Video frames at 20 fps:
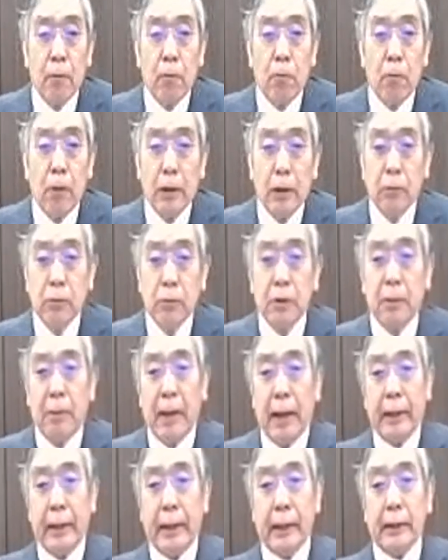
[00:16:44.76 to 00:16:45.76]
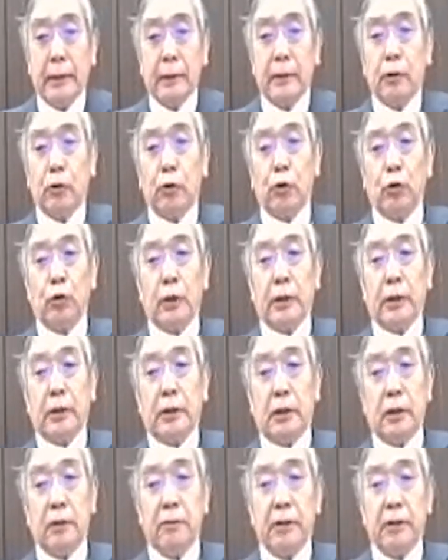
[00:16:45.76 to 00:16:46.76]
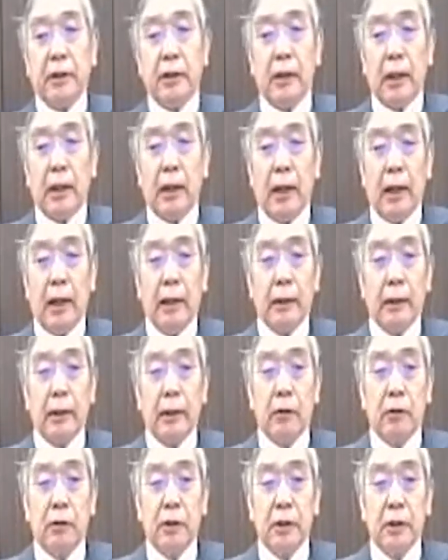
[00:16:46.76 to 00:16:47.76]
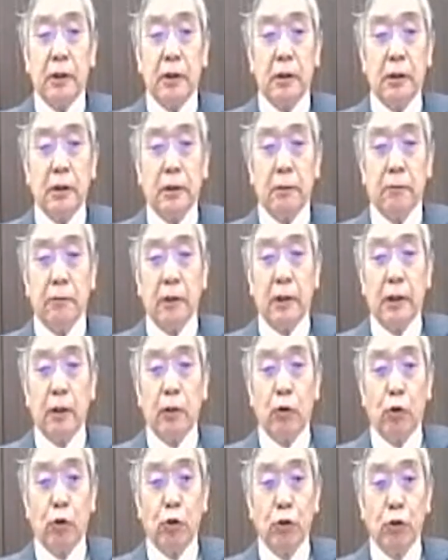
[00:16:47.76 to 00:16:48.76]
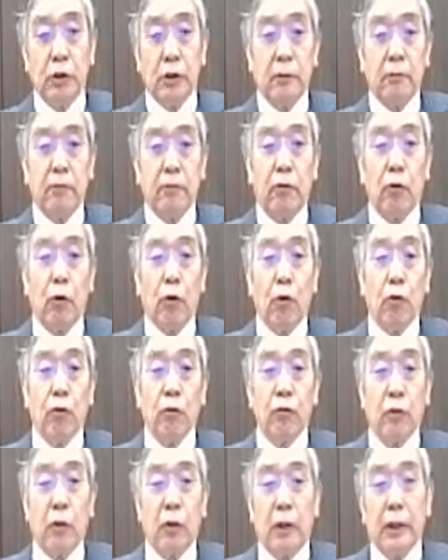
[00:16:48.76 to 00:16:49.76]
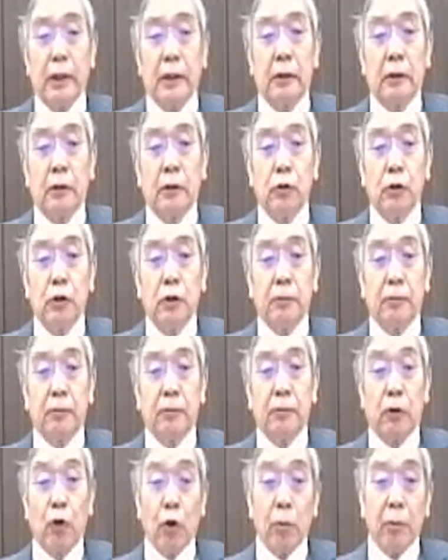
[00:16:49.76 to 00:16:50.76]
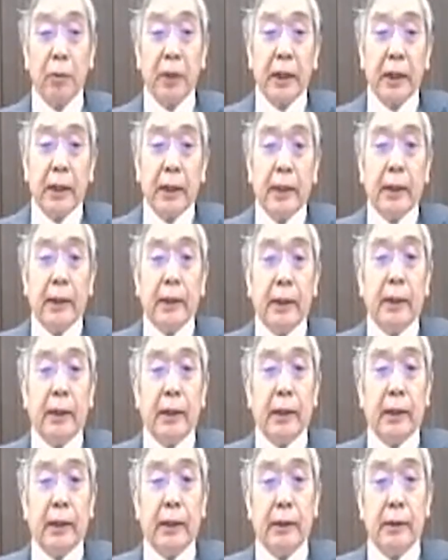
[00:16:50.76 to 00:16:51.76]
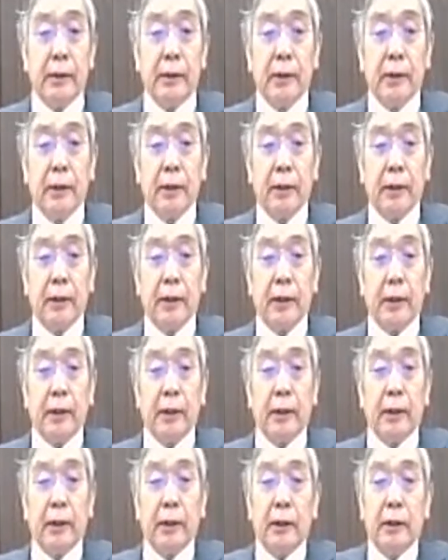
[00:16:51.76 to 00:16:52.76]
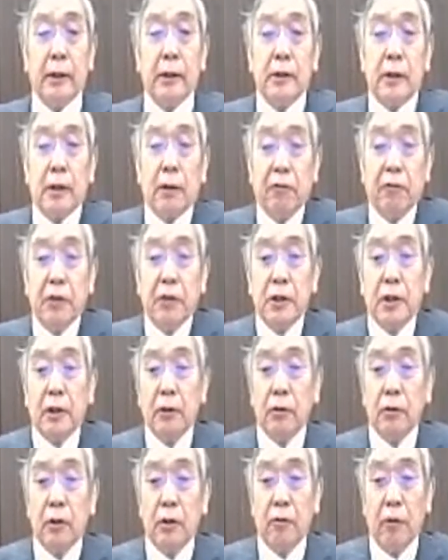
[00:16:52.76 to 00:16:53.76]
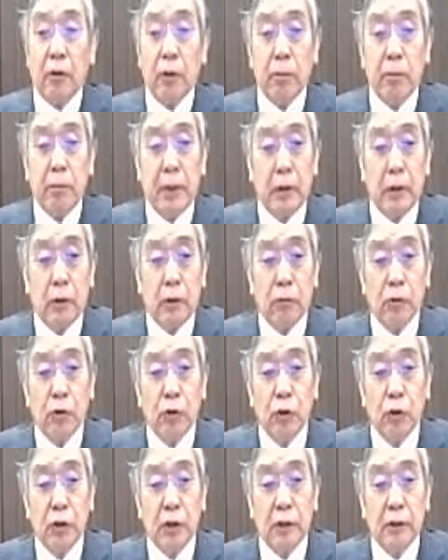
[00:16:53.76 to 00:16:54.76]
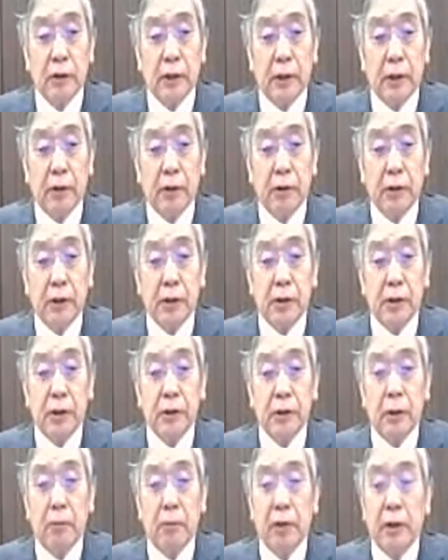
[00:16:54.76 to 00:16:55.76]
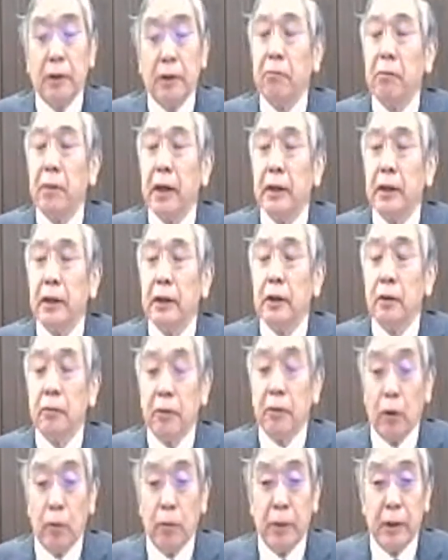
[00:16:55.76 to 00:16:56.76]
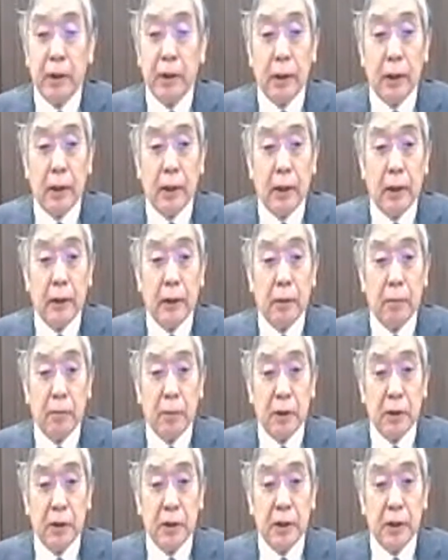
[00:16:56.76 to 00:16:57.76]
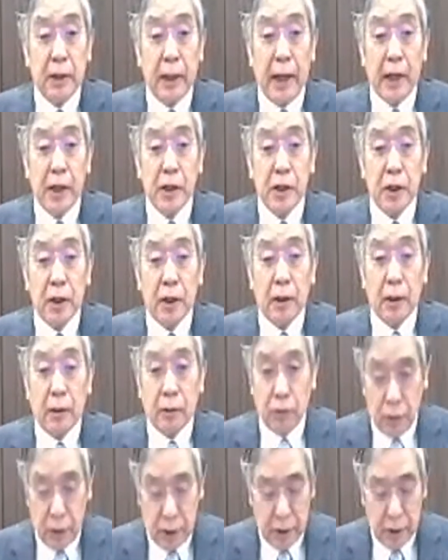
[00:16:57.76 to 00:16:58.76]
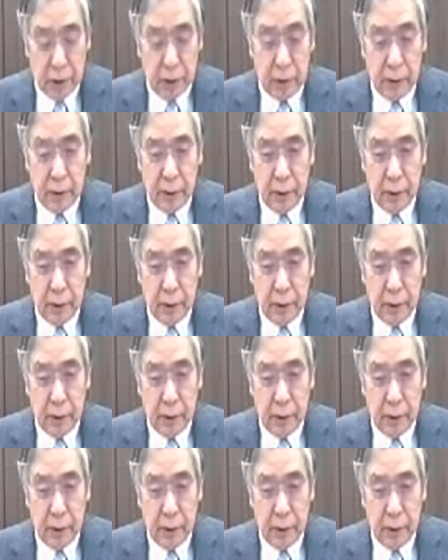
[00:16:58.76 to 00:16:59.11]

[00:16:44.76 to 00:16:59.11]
One of the barriers to achieving an inclusive growth or inclusive economy is the insufficient development of social security system in many developing and emerging Asian countries.